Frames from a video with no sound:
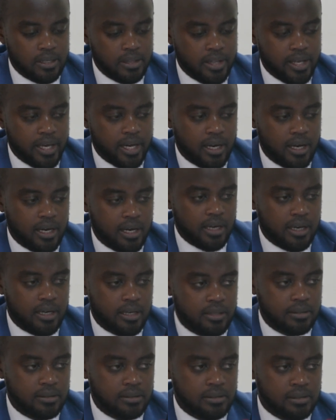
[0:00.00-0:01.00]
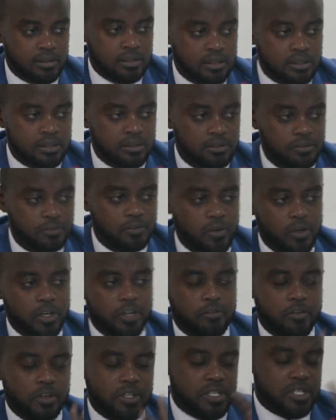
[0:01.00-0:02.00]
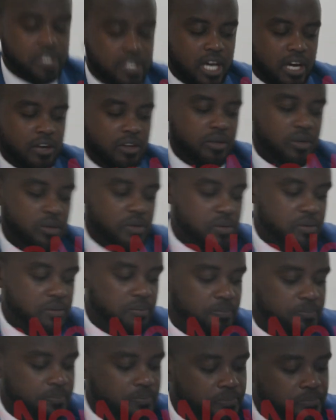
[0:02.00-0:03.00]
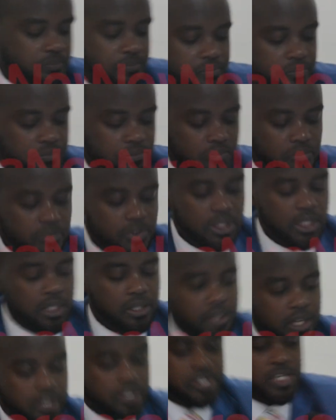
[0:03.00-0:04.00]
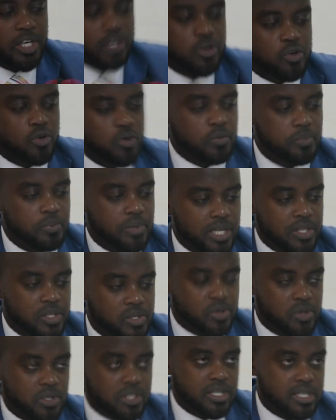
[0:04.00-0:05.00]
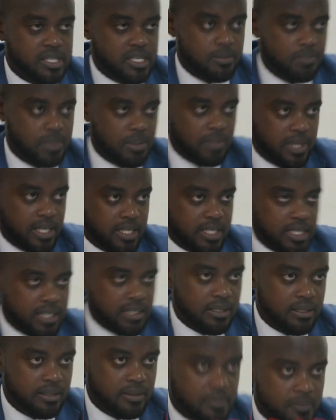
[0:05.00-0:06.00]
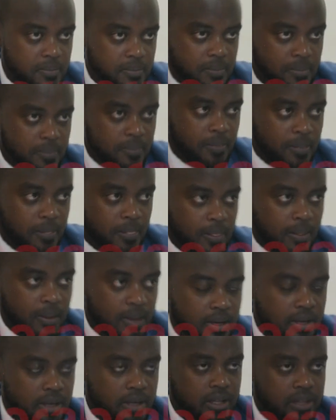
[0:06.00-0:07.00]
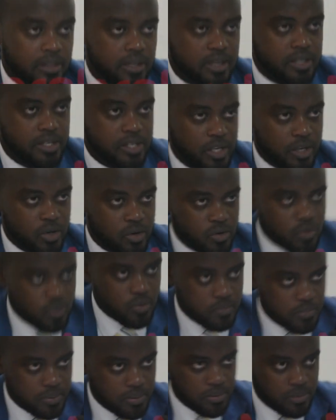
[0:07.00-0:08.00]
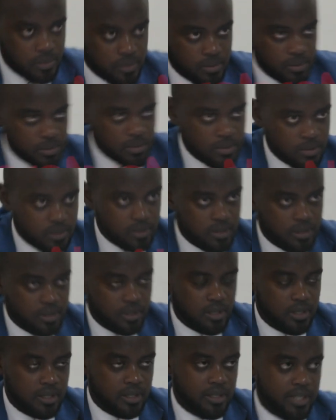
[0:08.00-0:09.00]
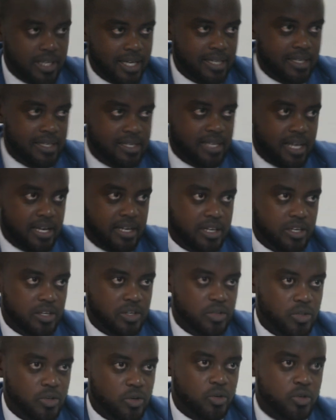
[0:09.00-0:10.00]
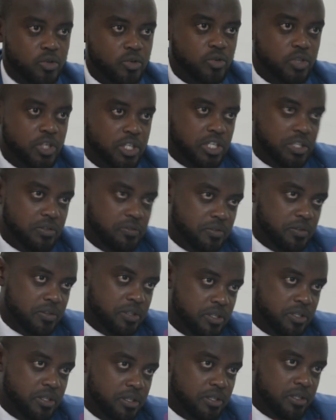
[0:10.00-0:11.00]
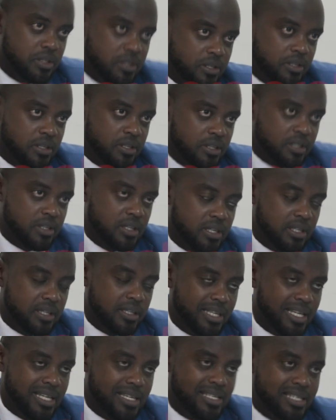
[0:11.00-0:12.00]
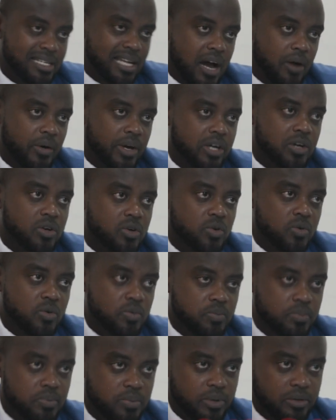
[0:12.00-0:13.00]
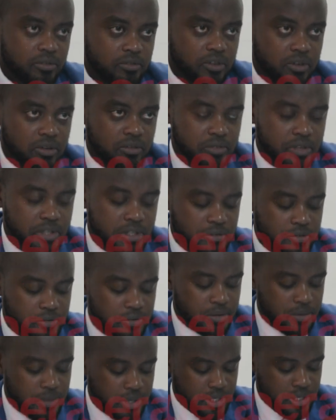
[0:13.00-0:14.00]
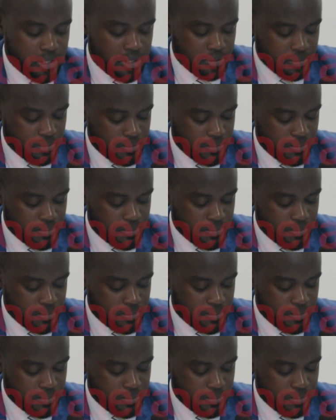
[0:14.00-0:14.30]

there are 4 different scenarios. There is a group that sought the supplementary. There is a group that decided not to shift. There is now a group involved in fuel.